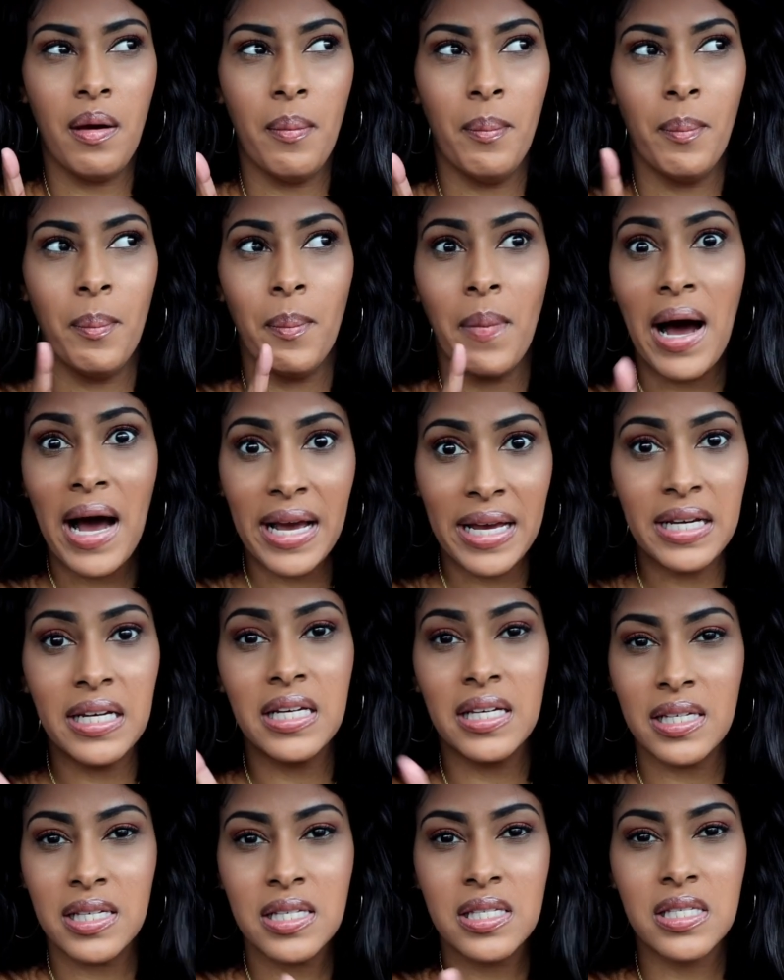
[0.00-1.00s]

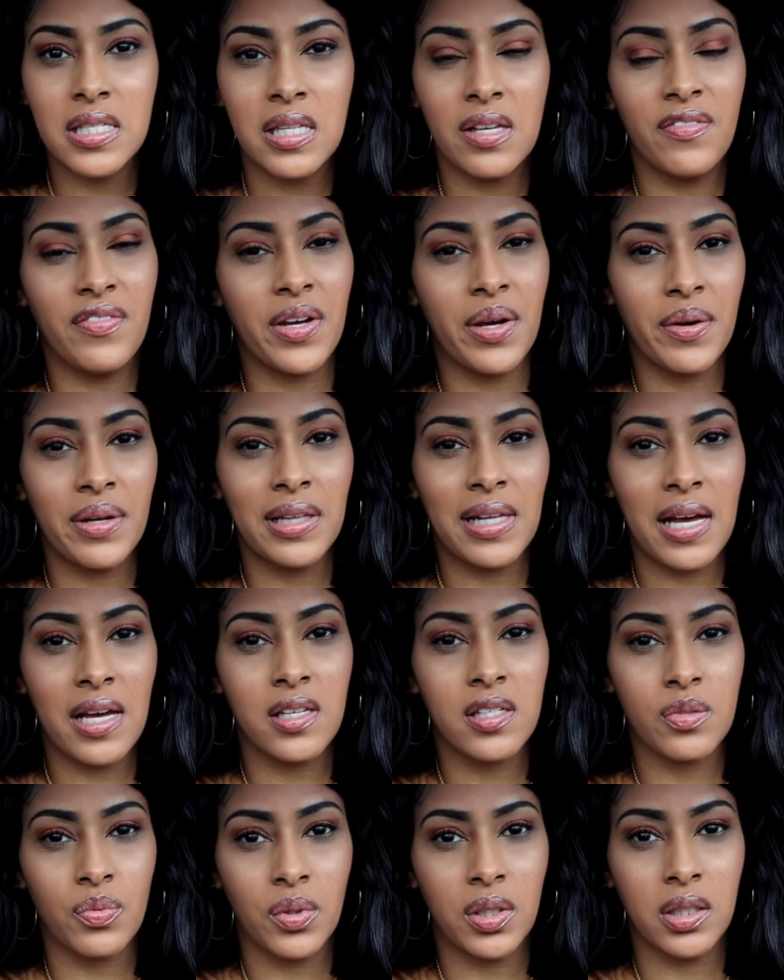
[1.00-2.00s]
minus the very
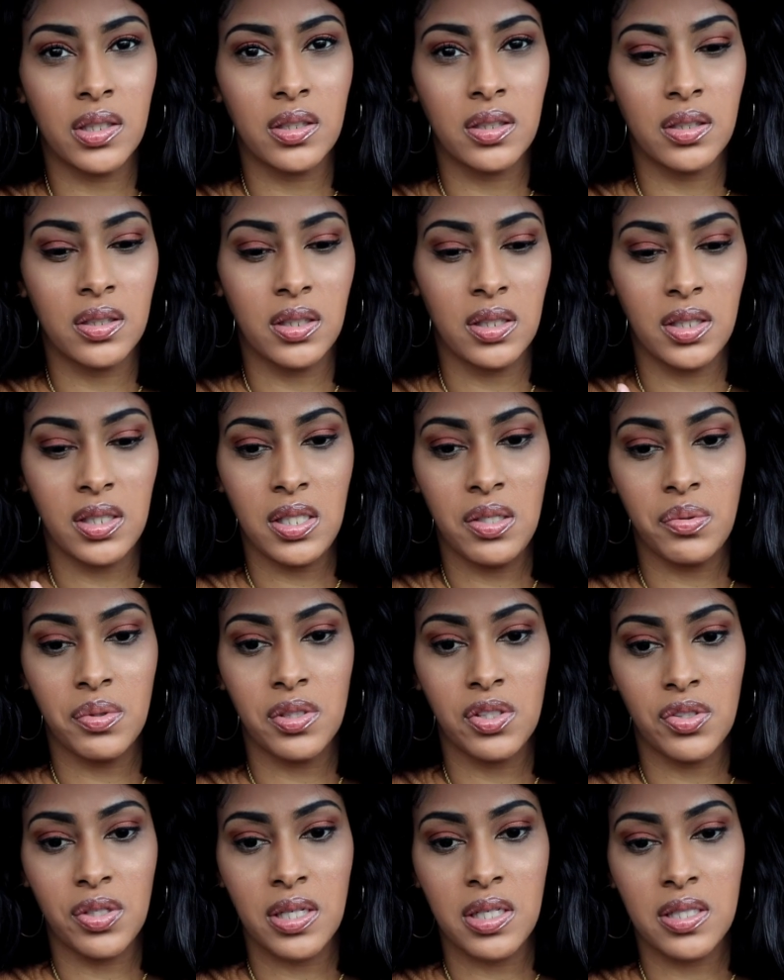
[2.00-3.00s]
last one, the
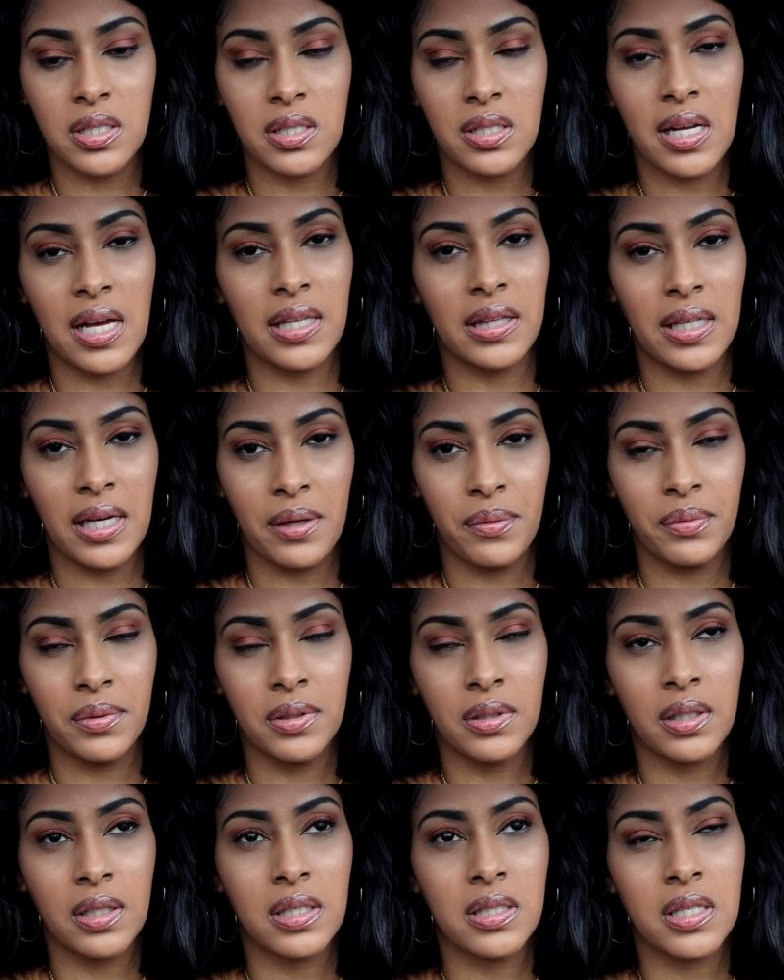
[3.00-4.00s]
sequins dress, not that
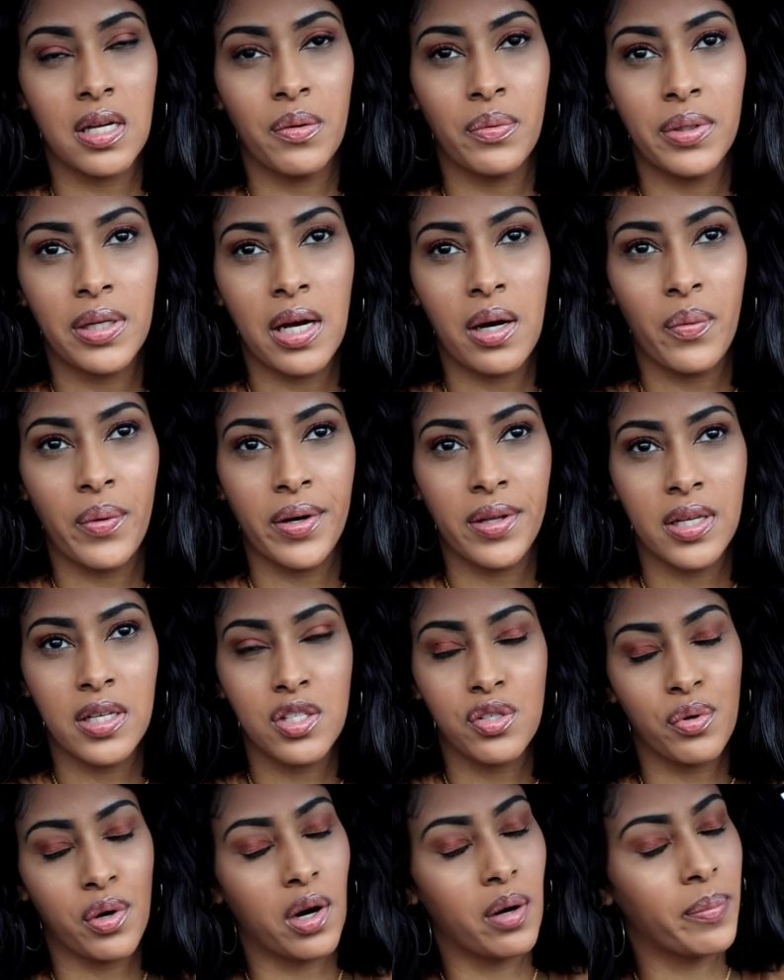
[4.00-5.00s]
one, because I would not wear
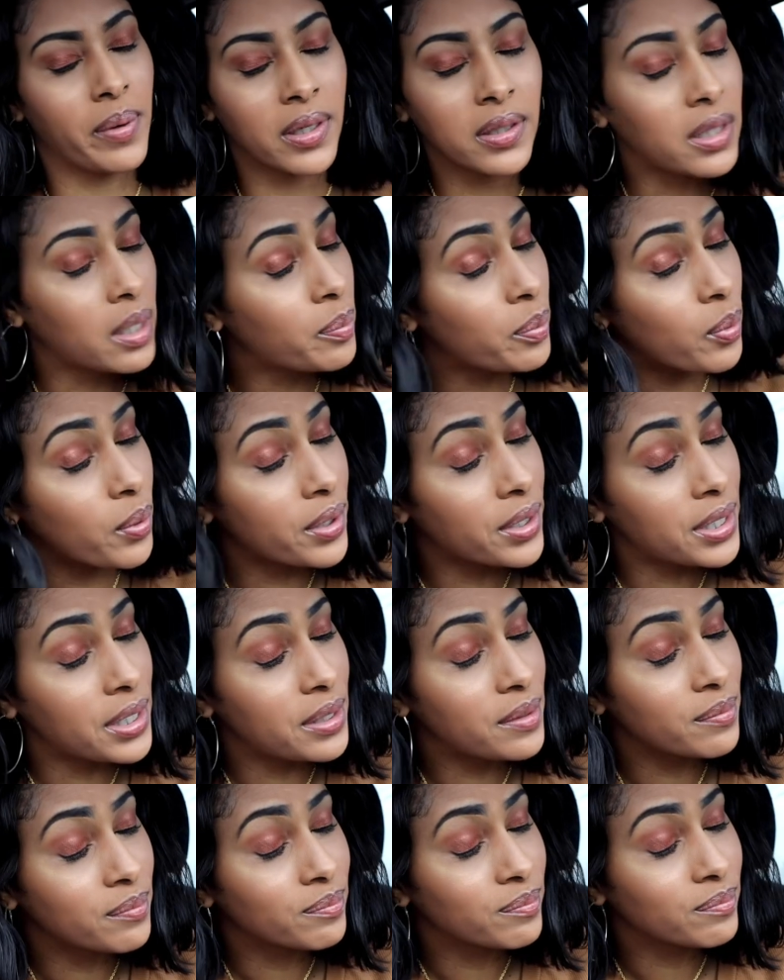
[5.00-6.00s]
that to her birthday
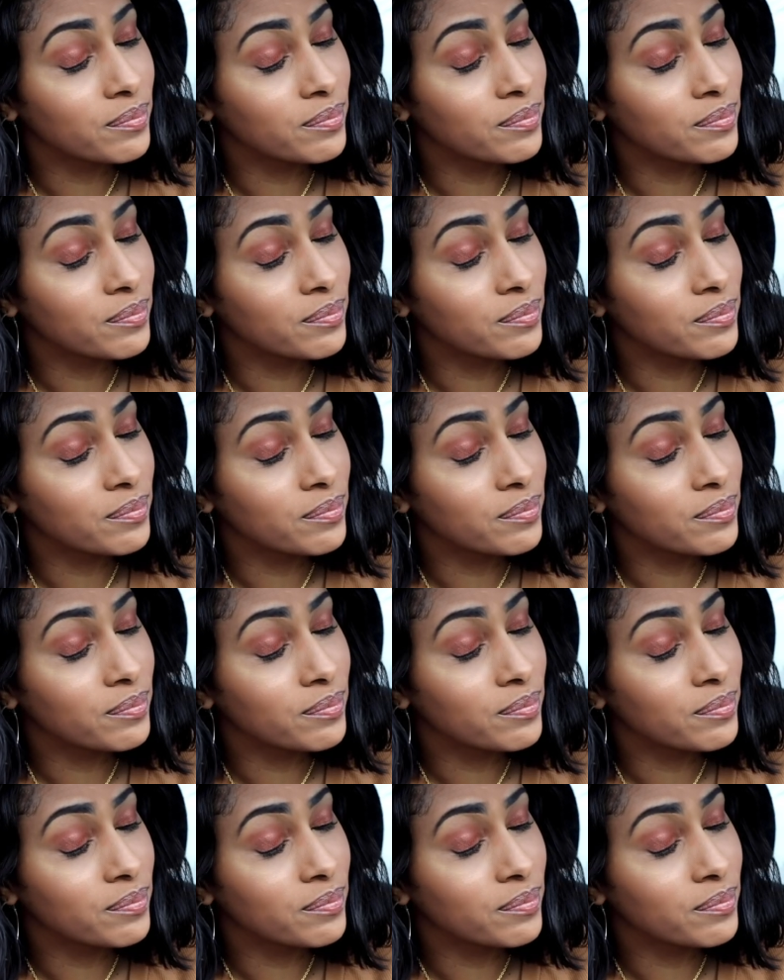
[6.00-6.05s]
party.